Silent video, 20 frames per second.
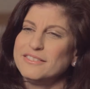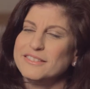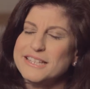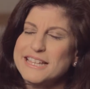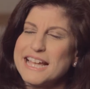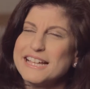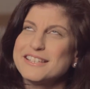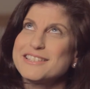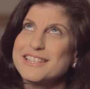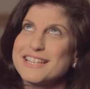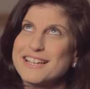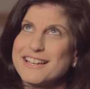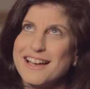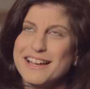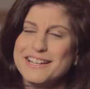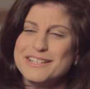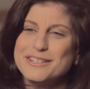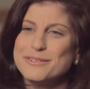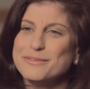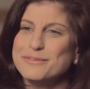That's the
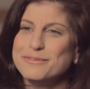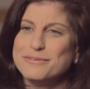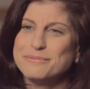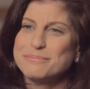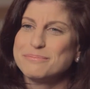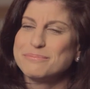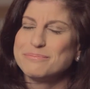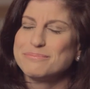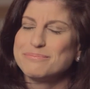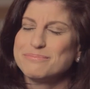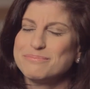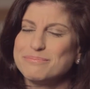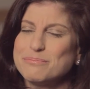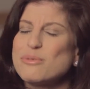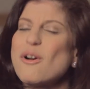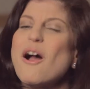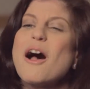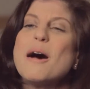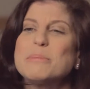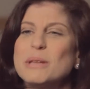kind of
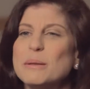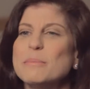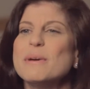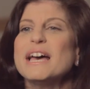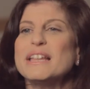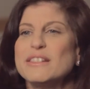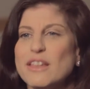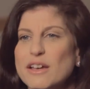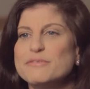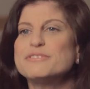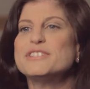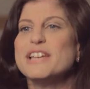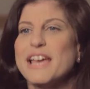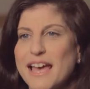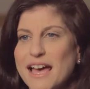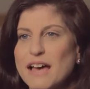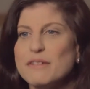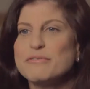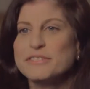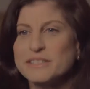problem I love to
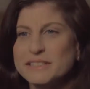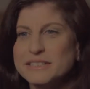have.